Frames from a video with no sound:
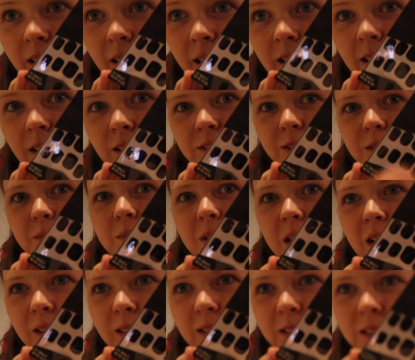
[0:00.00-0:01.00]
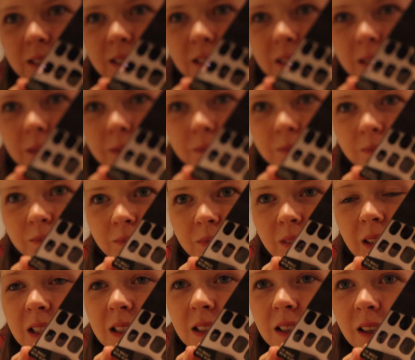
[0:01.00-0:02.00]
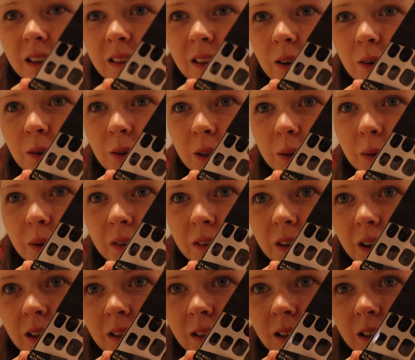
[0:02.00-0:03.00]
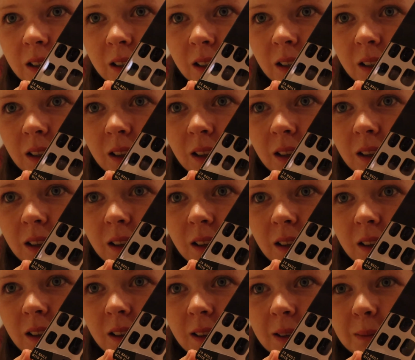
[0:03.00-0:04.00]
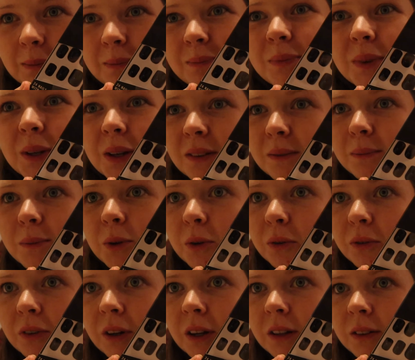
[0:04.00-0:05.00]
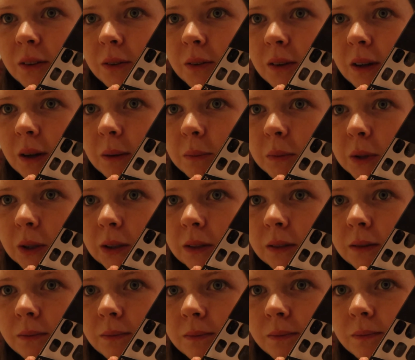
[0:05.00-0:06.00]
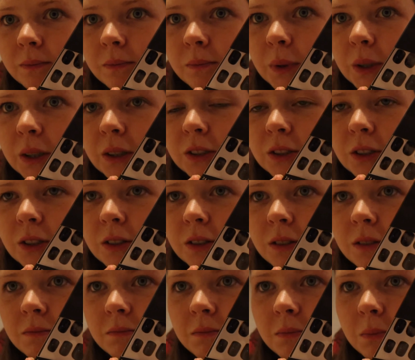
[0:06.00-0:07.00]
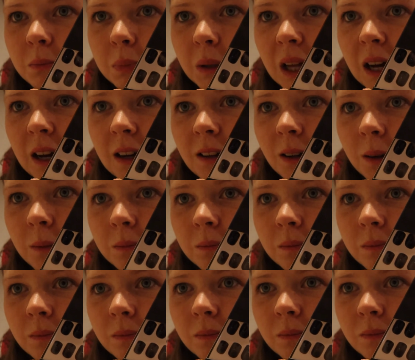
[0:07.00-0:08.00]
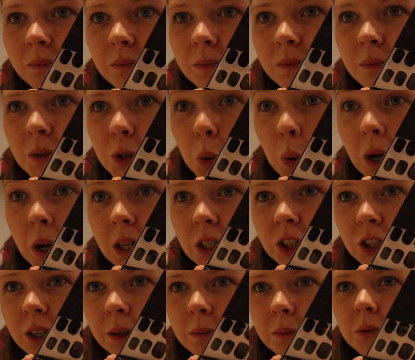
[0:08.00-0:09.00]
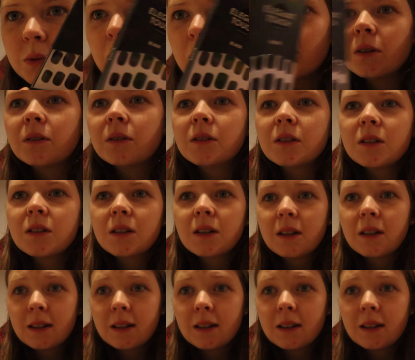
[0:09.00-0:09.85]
I got some nails. These are like the only ones that I like because I'm too afraid to go and get them done. But it's just black square shaped ones.